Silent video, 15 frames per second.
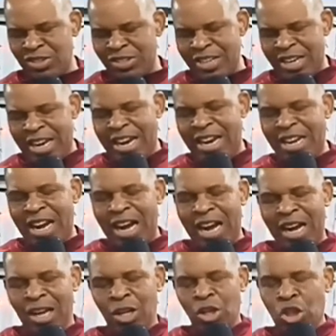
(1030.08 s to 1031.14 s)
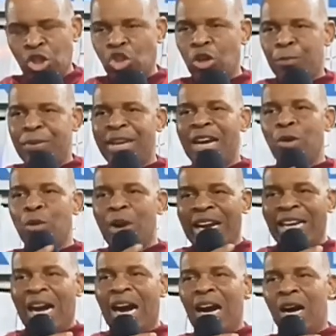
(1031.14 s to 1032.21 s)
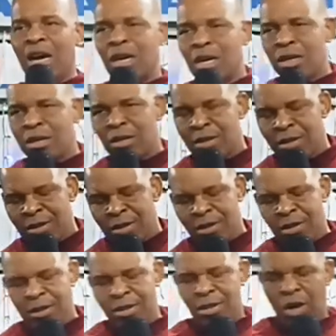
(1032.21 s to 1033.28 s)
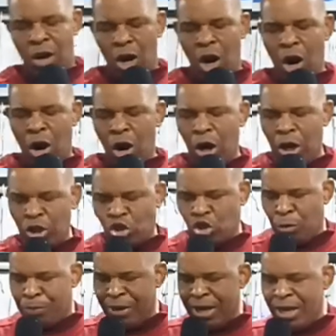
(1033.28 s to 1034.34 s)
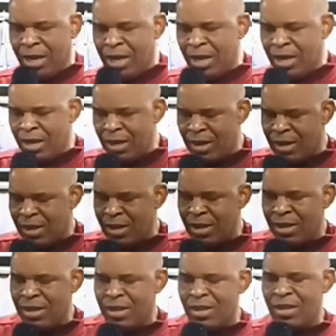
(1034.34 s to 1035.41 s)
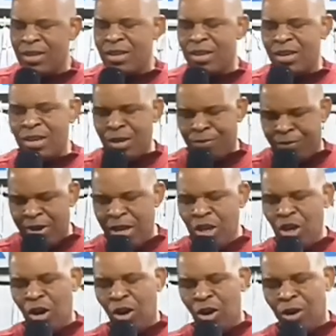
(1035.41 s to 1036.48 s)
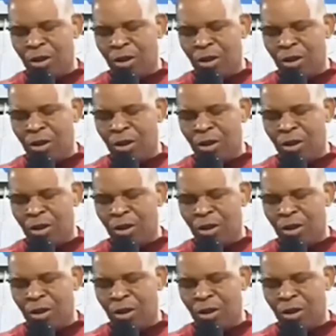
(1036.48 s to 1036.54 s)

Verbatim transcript: either to be a winner or to be a failure.